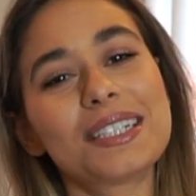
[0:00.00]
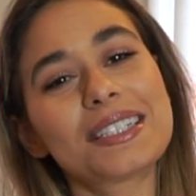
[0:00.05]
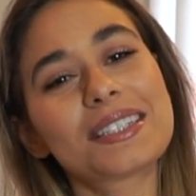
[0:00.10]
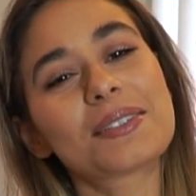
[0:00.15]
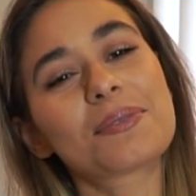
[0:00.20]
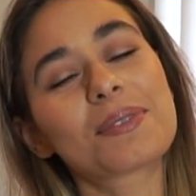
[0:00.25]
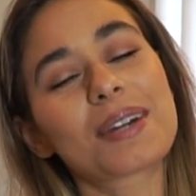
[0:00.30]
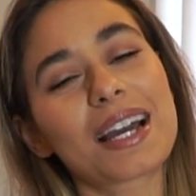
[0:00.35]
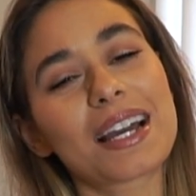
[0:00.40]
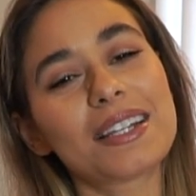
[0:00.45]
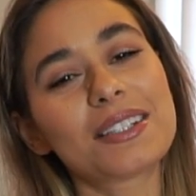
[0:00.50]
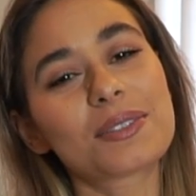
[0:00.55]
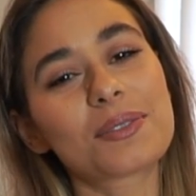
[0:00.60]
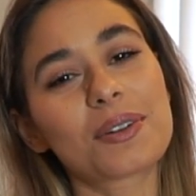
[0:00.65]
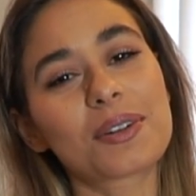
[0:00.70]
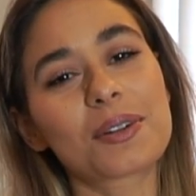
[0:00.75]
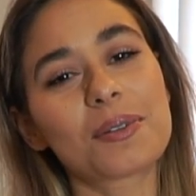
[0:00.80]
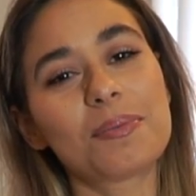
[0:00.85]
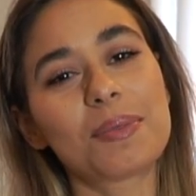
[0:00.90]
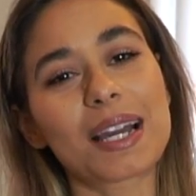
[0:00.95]
up, guys?
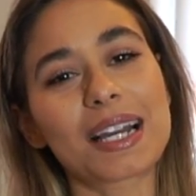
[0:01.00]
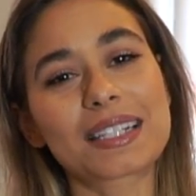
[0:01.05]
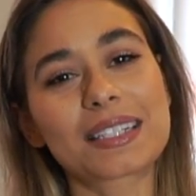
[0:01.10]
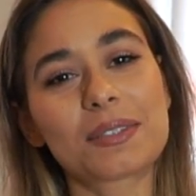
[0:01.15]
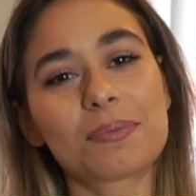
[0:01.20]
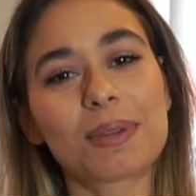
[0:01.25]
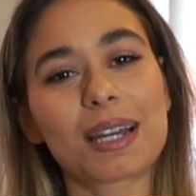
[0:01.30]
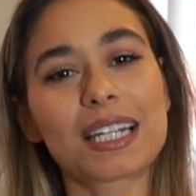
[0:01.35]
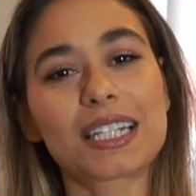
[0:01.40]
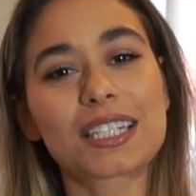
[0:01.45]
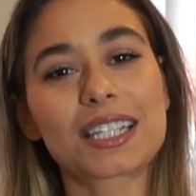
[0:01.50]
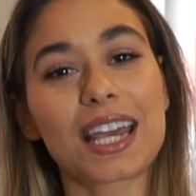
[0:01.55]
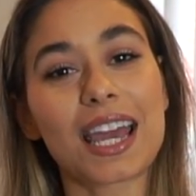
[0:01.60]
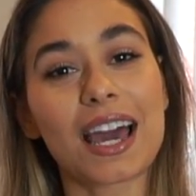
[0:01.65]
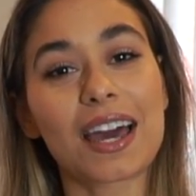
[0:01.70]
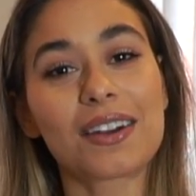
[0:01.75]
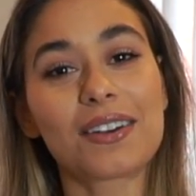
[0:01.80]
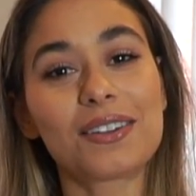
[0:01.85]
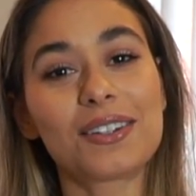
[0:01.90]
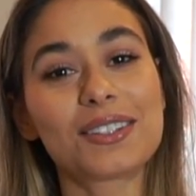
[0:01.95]
Welcome back to my
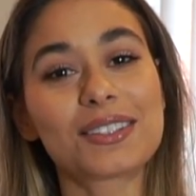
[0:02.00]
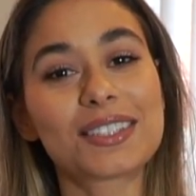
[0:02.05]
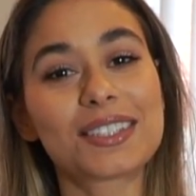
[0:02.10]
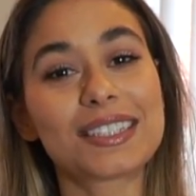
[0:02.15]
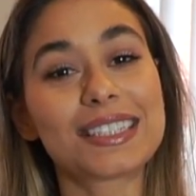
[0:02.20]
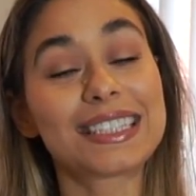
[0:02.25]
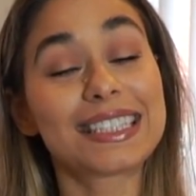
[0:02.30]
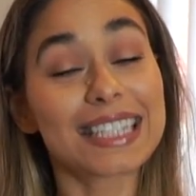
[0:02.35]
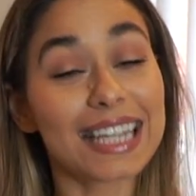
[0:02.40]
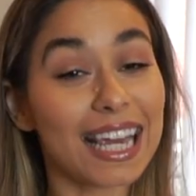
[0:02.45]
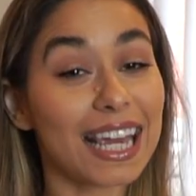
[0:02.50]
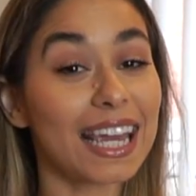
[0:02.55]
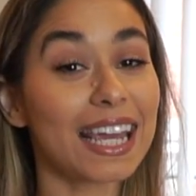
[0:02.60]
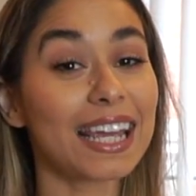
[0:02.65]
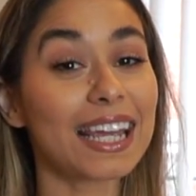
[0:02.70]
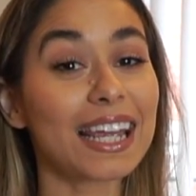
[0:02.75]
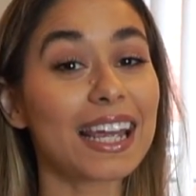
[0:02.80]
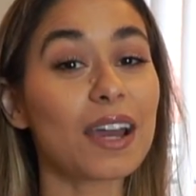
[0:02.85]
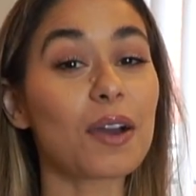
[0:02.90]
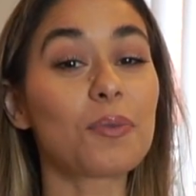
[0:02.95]
channel.
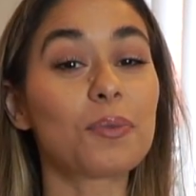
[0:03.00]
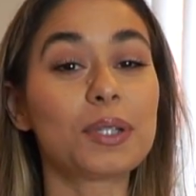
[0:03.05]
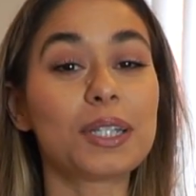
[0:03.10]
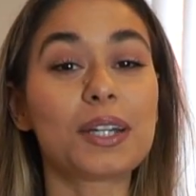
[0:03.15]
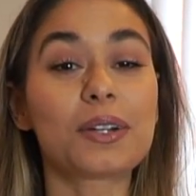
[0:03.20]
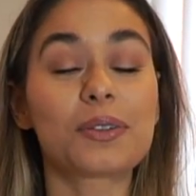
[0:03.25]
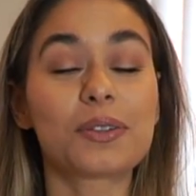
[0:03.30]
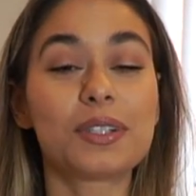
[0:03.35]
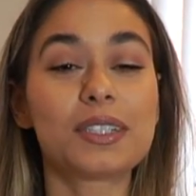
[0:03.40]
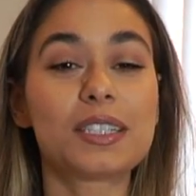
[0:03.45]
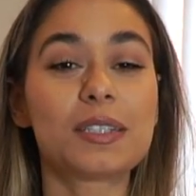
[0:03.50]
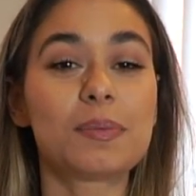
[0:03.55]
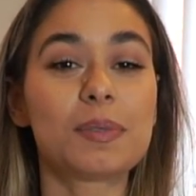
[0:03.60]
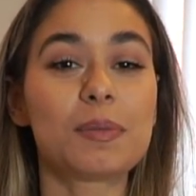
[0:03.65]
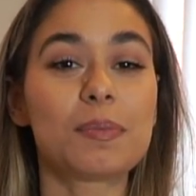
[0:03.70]
Today we are going to be